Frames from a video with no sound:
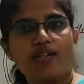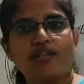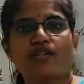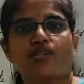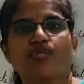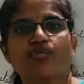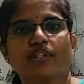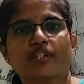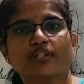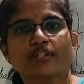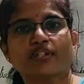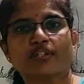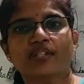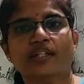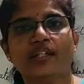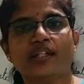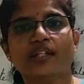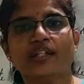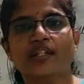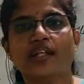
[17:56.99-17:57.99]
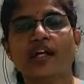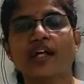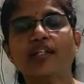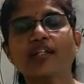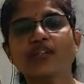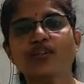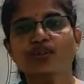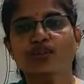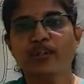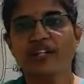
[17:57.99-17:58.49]
urethra
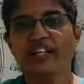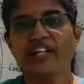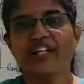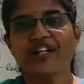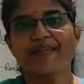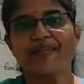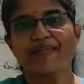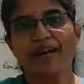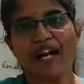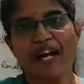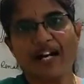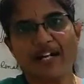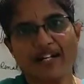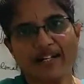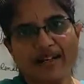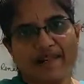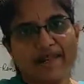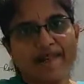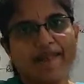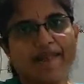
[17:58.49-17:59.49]
and urinary bladder.